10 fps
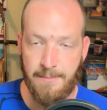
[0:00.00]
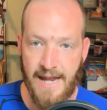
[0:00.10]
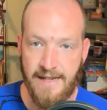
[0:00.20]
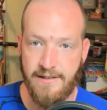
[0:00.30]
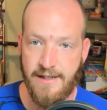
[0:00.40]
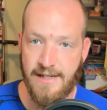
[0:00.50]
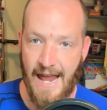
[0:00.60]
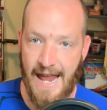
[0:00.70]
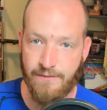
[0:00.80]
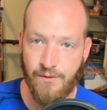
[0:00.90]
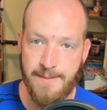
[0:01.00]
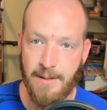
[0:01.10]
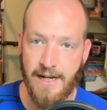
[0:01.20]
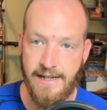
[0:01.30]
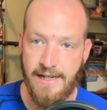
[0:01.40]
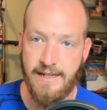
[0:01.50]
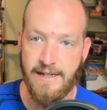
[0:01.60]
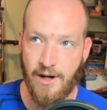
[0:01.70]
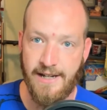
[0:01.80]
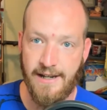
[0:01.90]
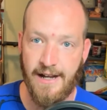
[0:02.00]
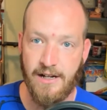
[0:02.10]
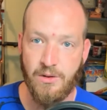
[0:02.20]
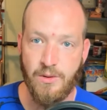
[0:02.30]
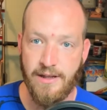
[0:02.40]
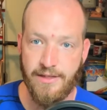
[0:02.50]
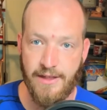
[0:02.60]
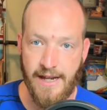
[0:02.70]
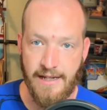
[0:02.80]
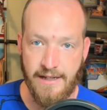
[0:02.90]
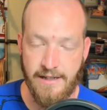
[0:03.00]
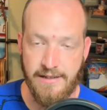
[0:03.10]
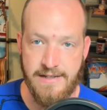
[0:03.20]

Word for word: painting everybody right now with a